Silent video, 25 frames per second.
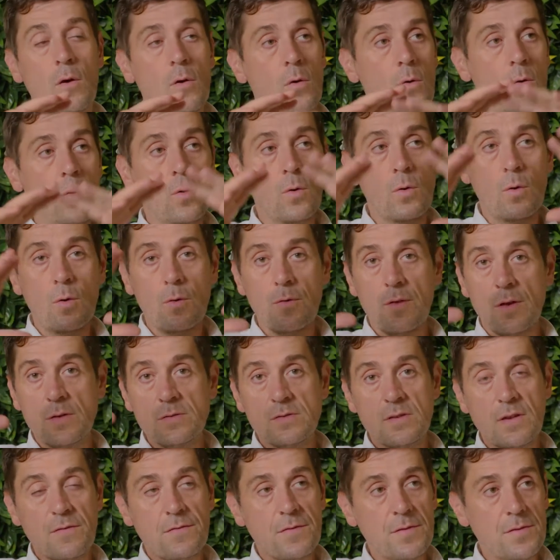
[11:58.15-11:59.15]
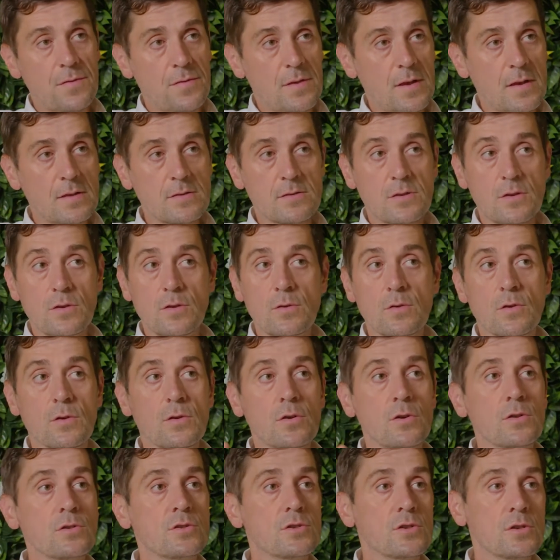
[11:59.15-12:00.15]
all those different things that you
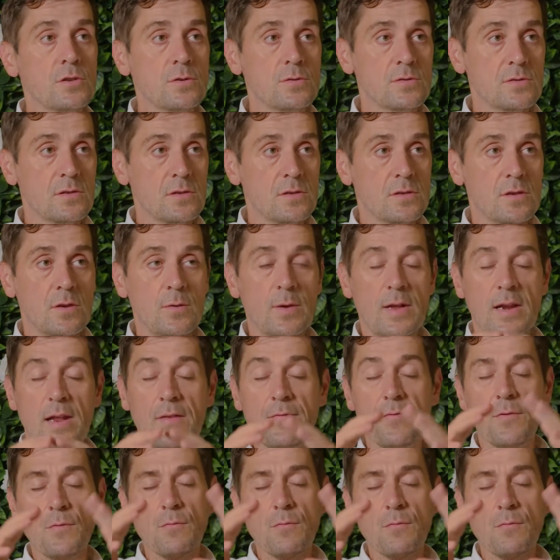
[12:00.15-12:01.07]
could choose to do and have the